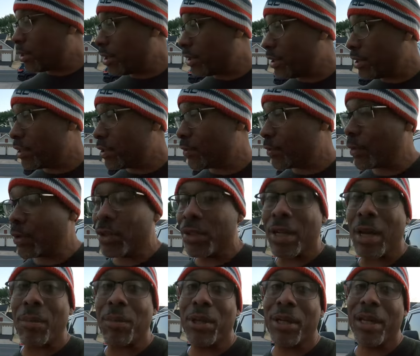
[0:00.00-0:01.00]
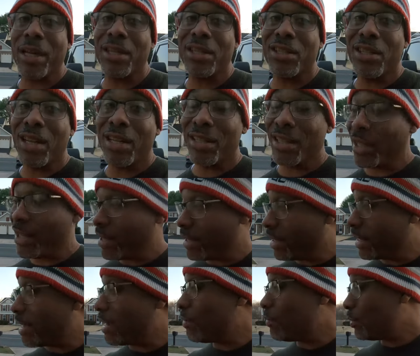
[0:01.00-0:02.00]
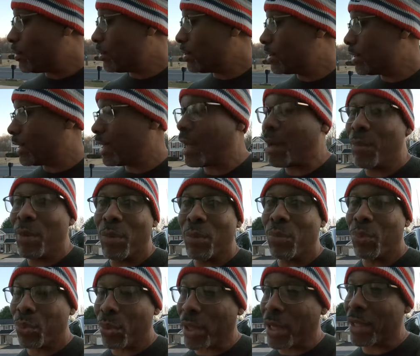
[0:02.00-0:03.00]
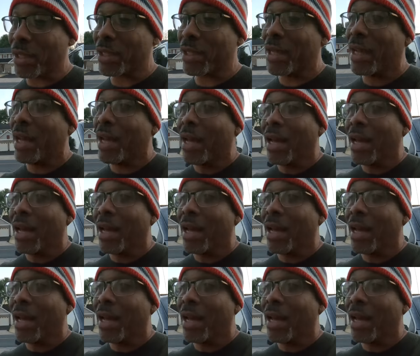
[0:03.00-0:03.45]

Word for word: on this first application I did, and I will say I'm impressed.